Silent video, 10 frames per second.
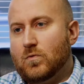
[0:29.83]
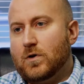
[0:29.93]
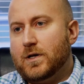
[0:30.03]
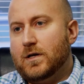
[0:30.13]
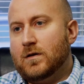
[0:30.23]

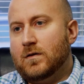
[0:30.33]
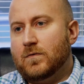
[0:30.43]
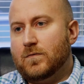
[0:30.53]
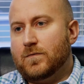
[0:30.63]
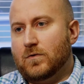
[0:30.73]
working
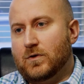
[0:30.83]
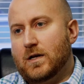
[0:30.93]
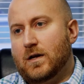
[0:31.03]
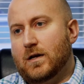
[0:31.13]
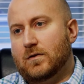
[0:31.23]
for Lee
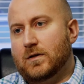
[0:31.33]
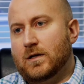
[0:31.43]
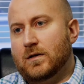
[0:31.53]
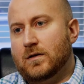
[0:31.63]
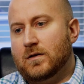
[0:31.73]
and
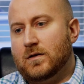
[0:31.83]
Hayley,